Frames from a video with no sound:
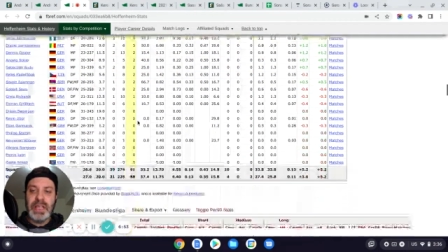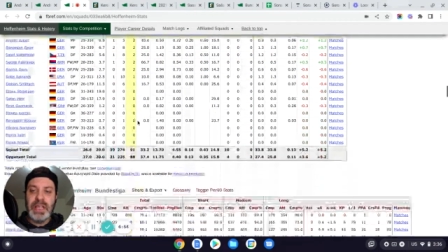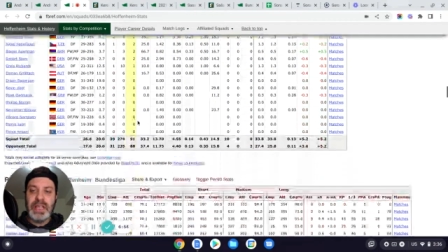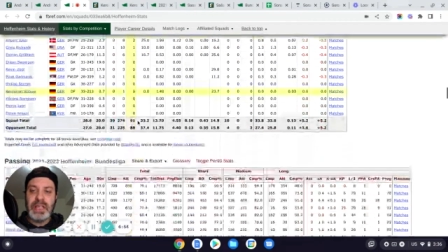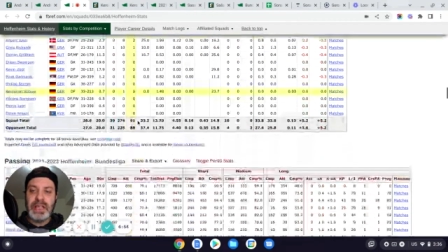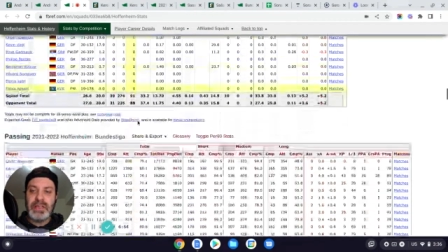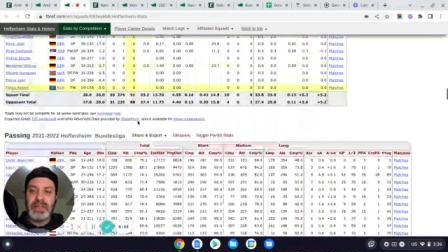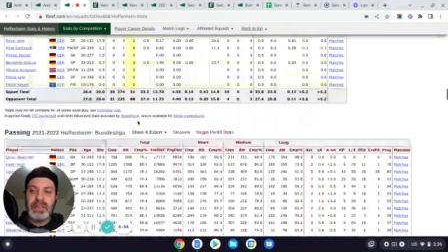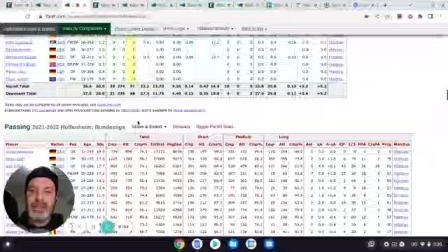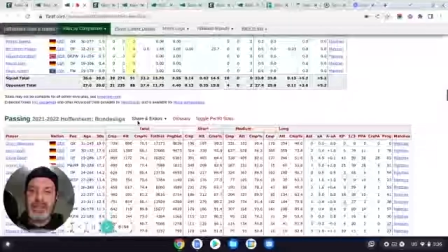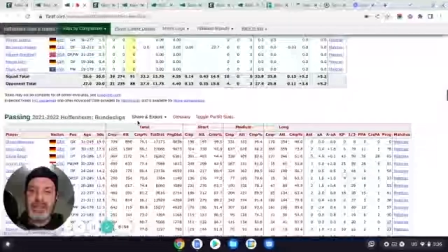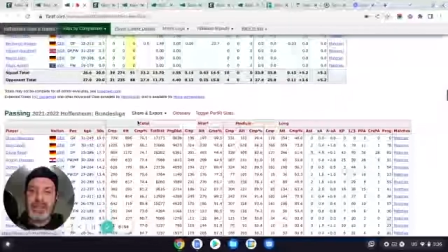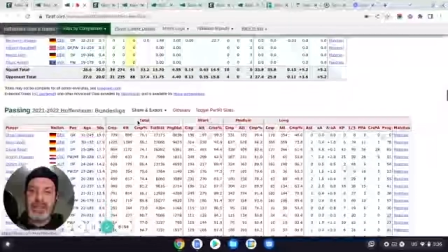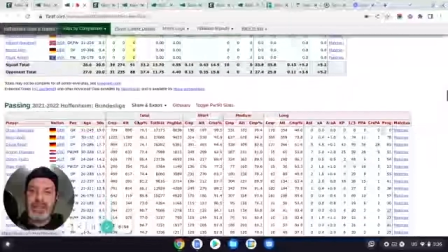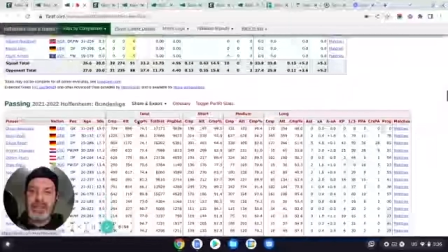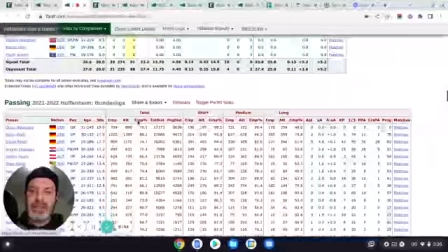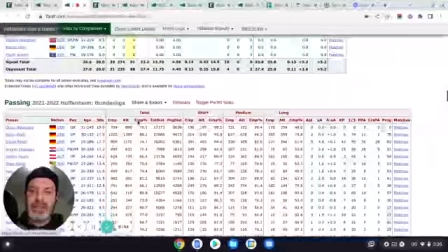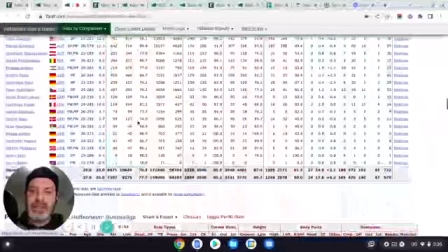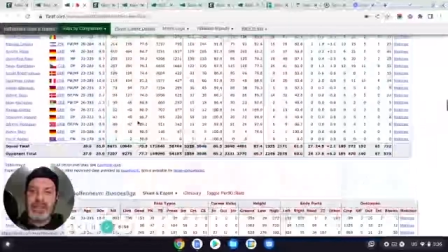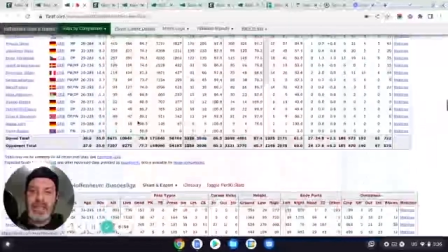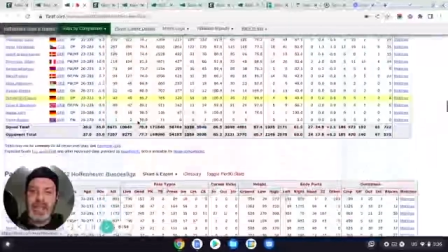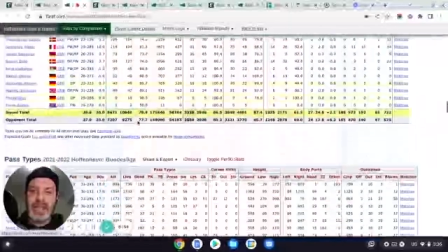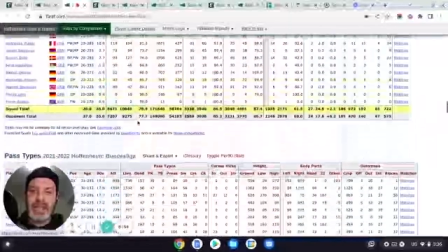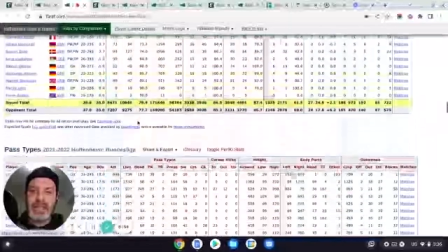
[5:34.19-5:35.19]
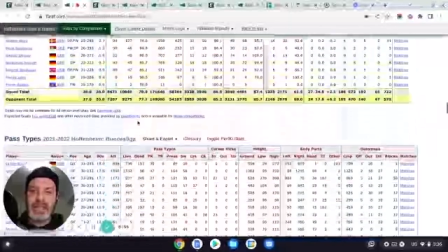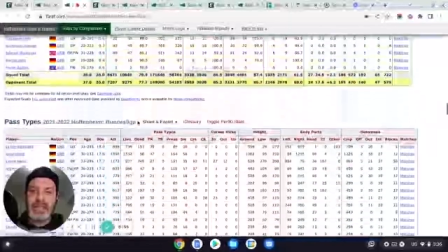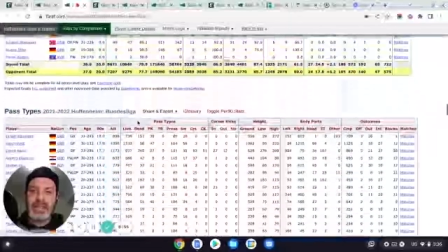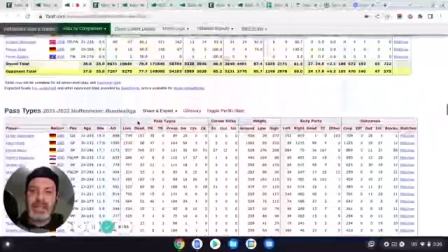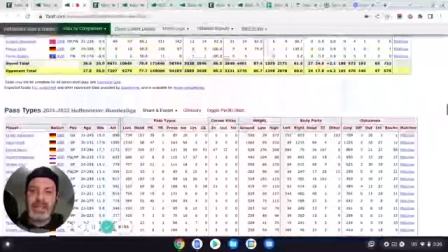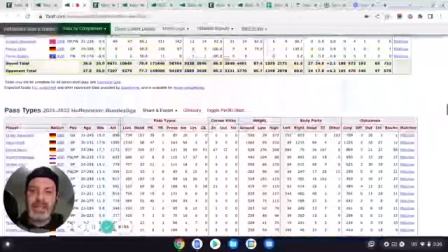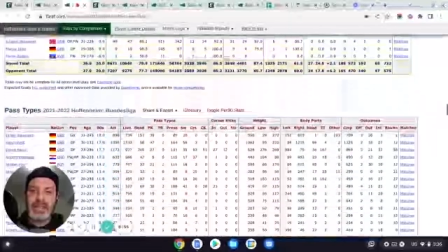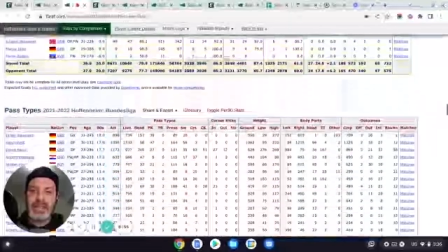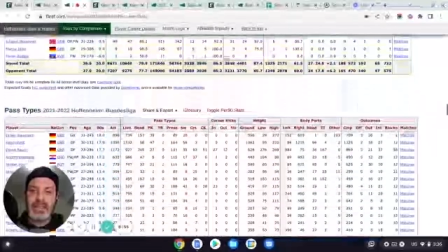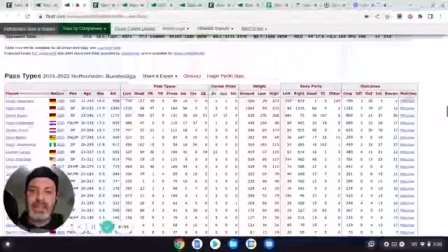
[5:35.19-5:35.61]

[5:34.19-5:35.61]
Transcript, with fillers: And I think he's second